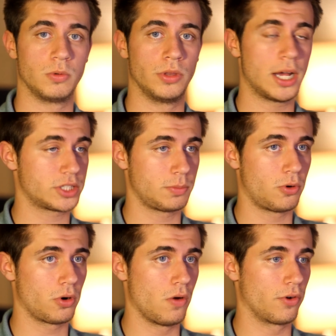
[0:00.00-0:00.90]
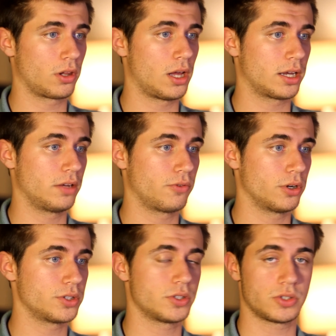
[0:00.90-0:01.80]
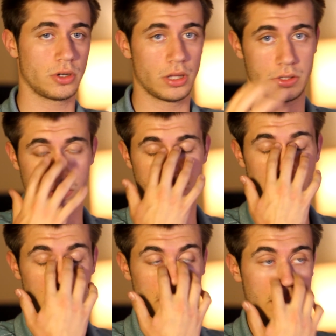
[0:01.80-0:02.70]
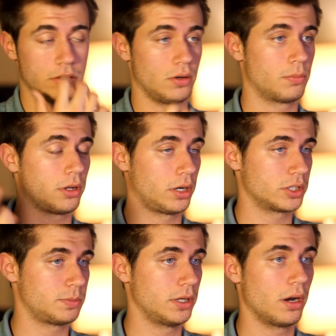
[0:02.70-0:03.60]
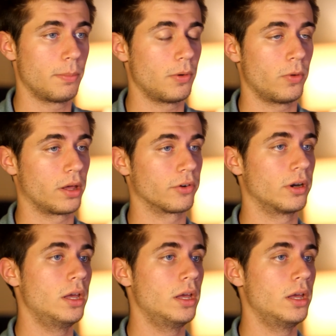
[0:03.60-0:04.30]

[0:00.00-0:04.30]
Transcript: will not support overclocking for us. Sorry that took so long to get to. I'm probably going to speed it up, but whatever.